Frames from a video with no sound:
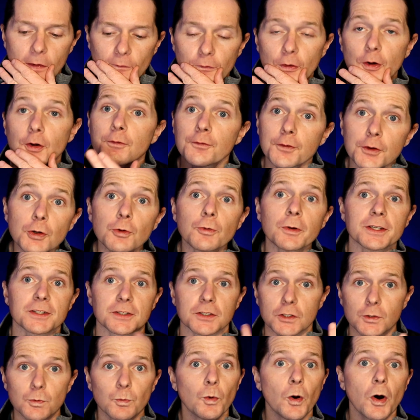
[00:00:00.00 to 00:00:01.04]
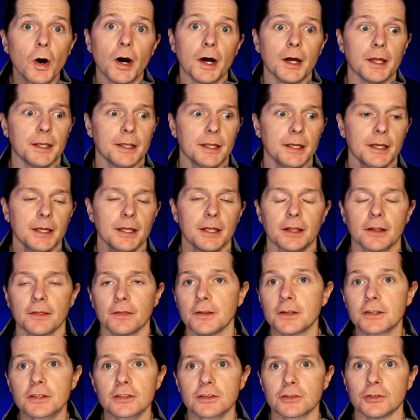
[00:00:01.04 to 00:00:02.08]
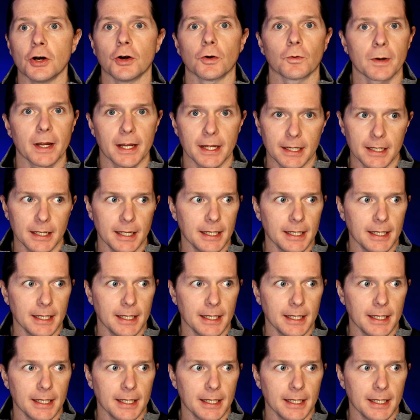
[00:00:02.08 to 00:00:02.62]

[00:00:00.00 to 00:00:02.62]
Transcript: for a few reasons. One, the snow, right?